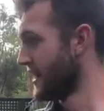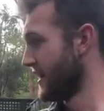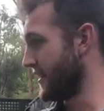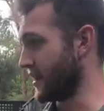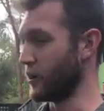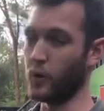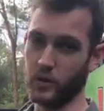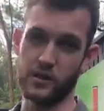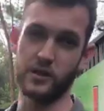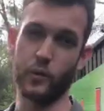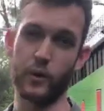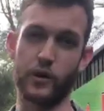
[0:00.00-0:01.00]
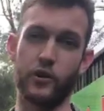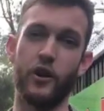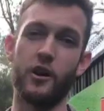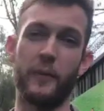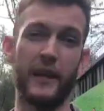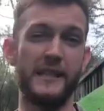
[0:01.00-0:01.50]
They're called a saltwater
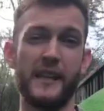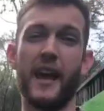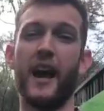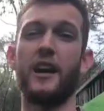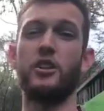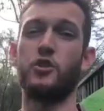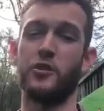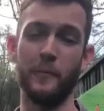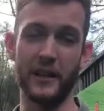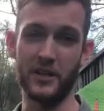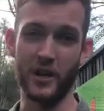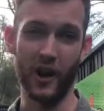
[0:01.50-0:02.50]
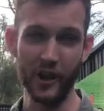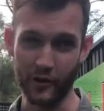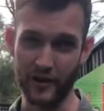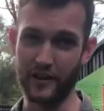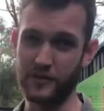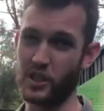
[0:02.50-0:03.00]
croc because they are extremely
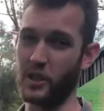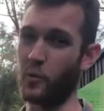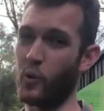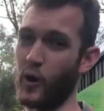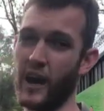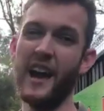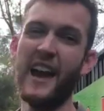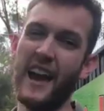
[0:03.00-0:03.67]
tolerant of salt water,